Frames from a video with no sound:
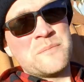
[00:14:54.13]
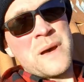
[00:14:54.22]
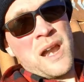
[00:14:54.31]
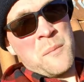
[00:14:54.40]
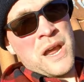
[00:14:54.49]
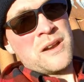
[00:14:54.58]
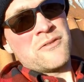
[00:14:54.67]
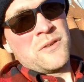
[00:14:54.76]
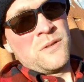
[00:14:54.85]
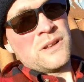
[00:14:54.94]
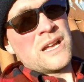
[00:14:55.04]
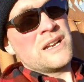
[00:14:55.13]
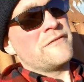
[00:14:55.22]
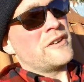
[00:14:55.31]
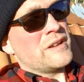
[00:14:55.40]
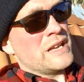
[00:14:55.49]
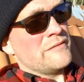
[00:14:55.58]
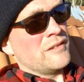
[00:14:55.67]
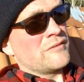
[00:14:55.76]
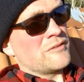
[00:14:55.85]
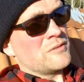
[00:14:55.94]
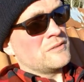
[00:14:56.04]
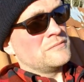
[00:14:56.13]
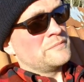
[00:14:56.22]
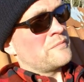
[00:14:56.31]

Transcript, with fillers: a man-made rule and a very evil rule.